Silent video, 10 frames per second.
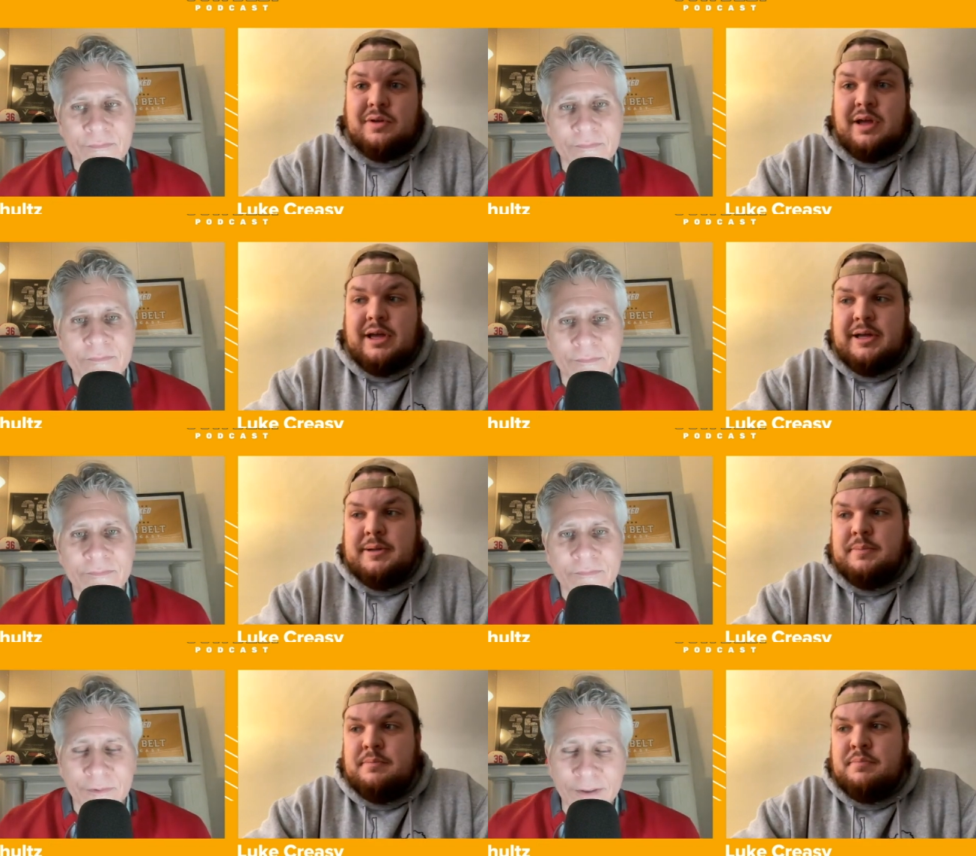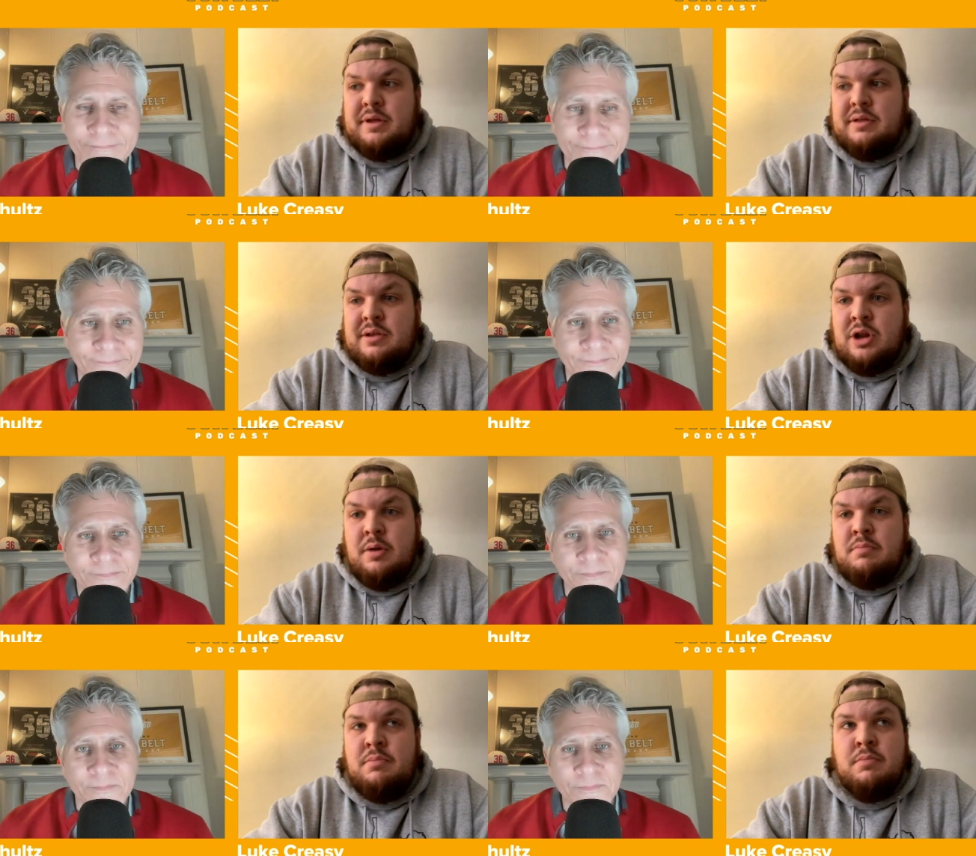Speaker 1: Um, right. But you
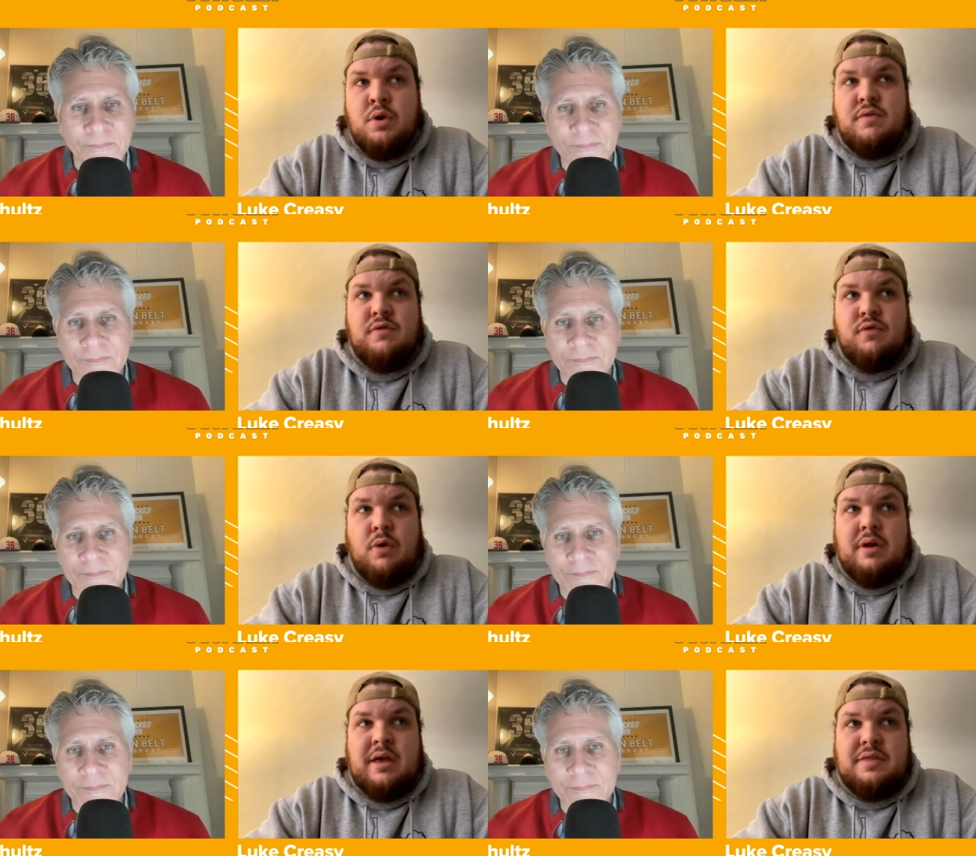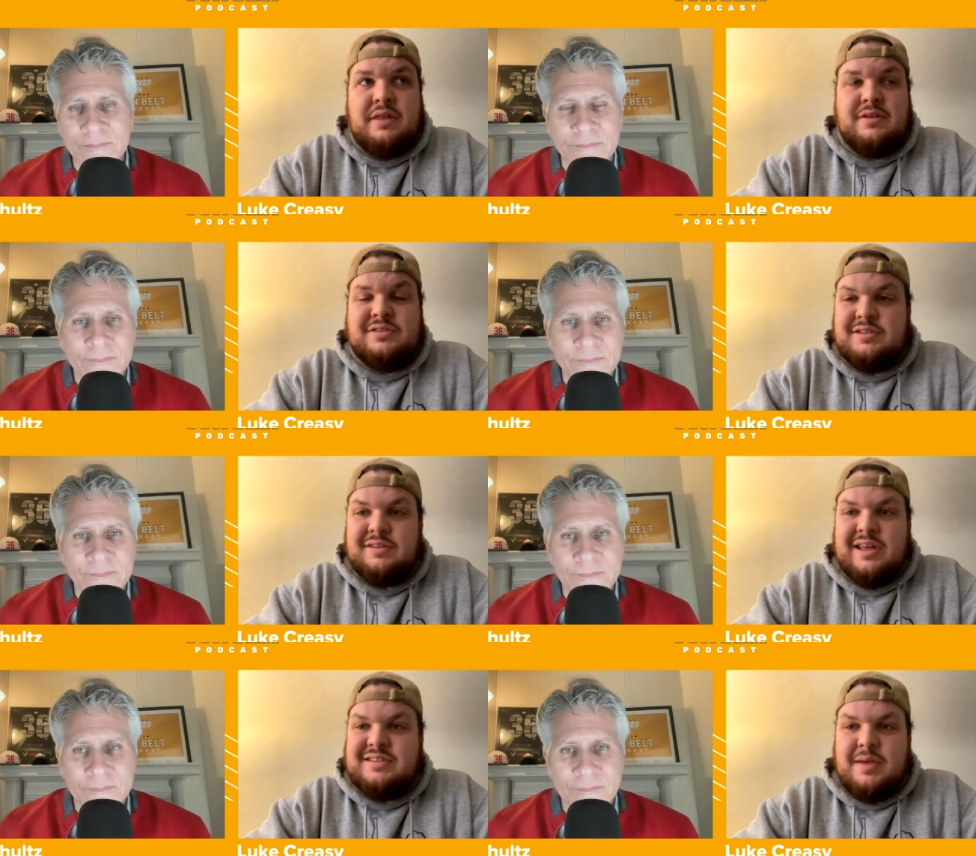know, moving forward, I think there's still
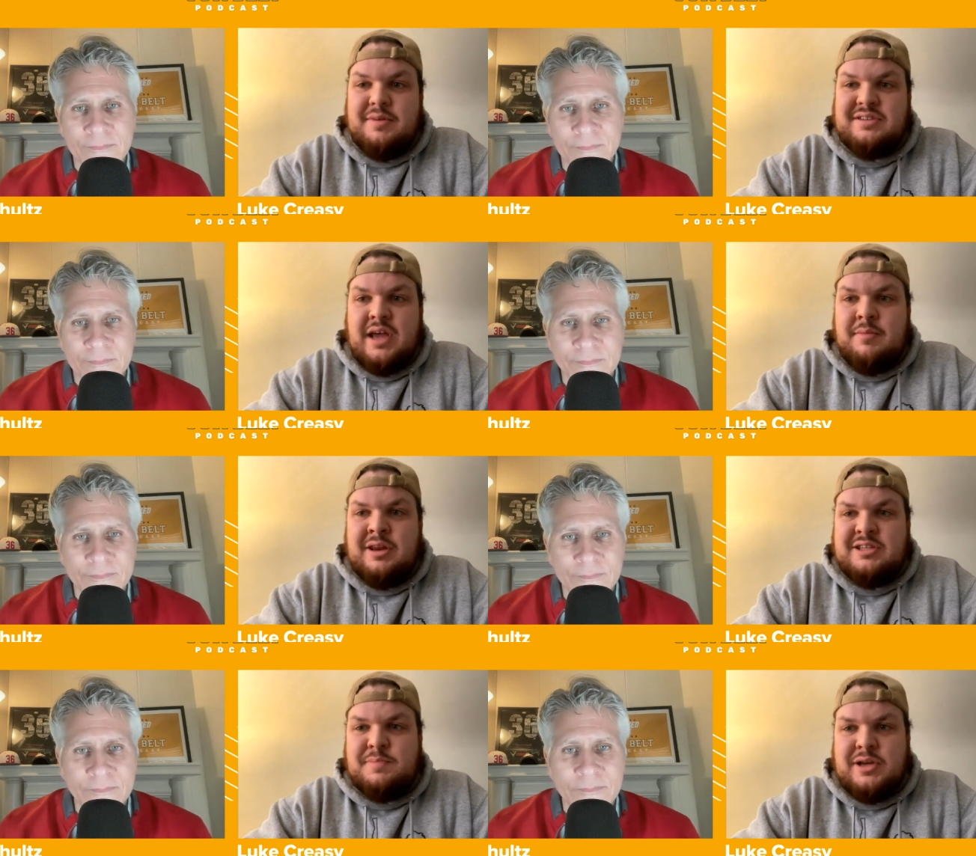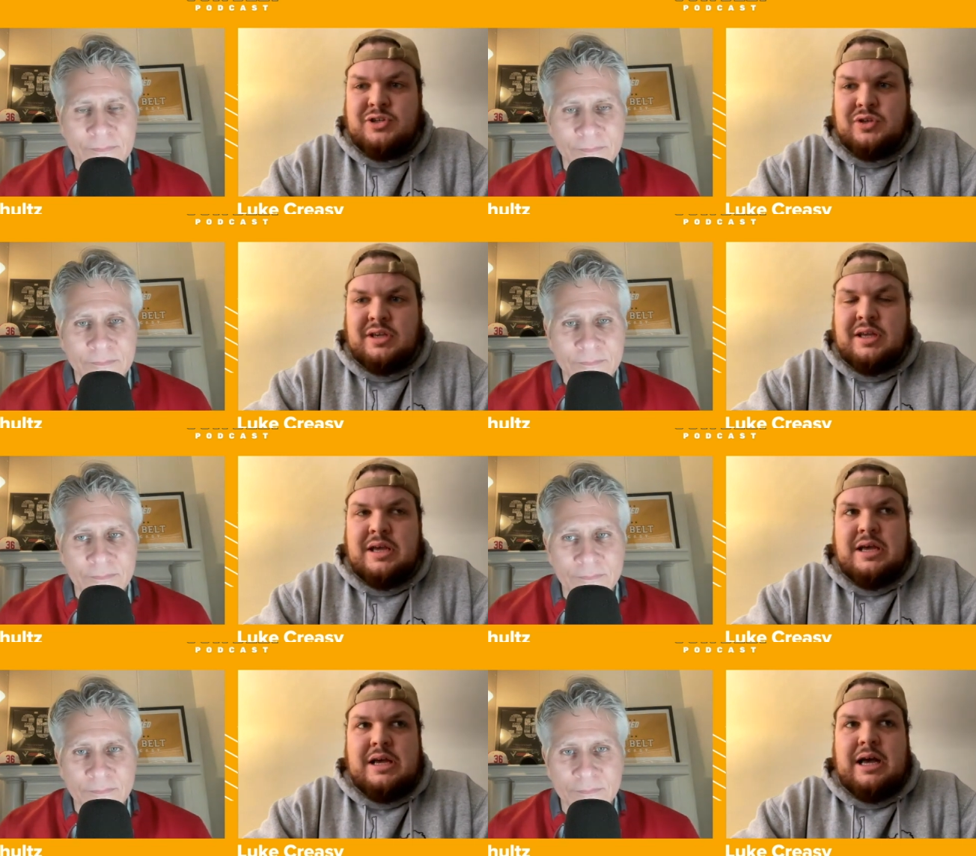that same excitement, especially
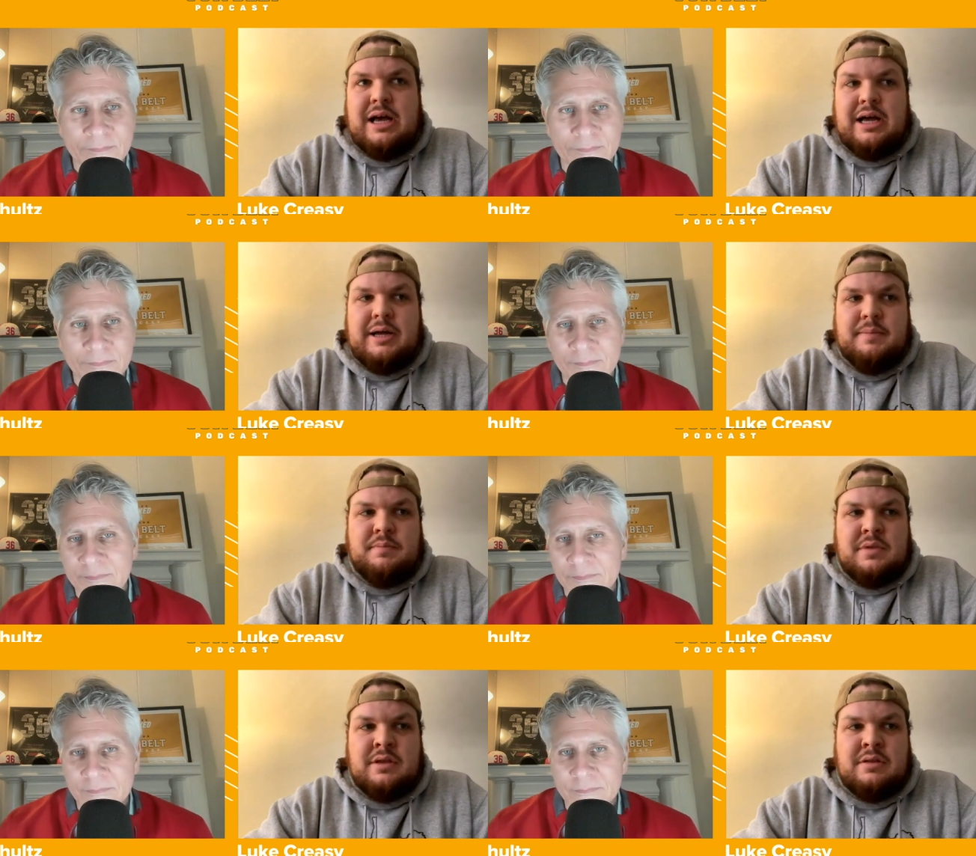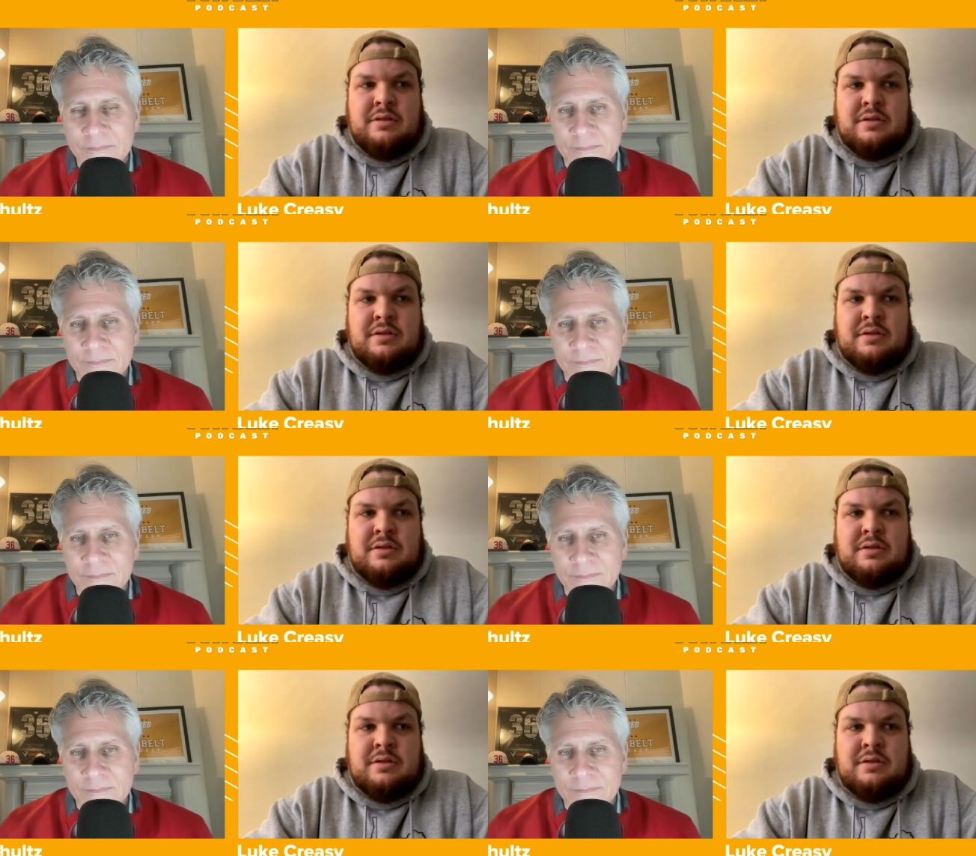um, it,